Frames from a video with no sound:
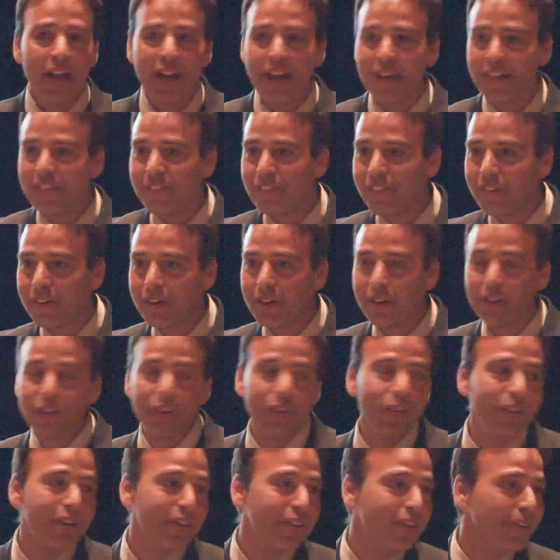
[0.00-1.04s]
And for
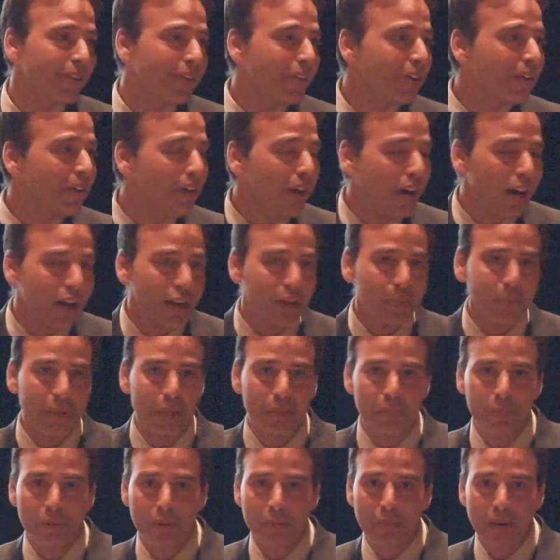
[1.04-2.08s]
you, there's a lot of
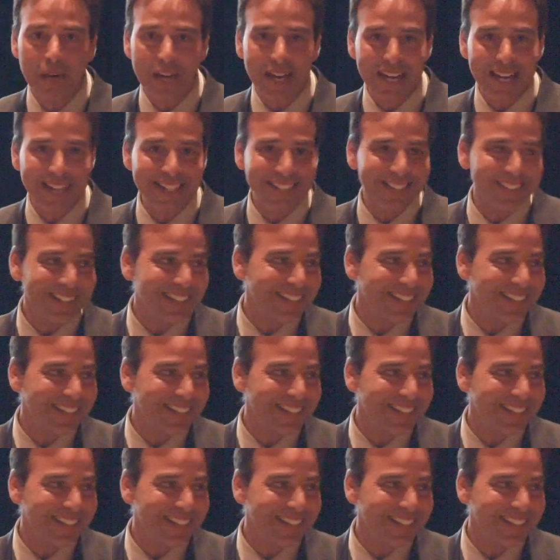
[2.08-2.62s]
people behind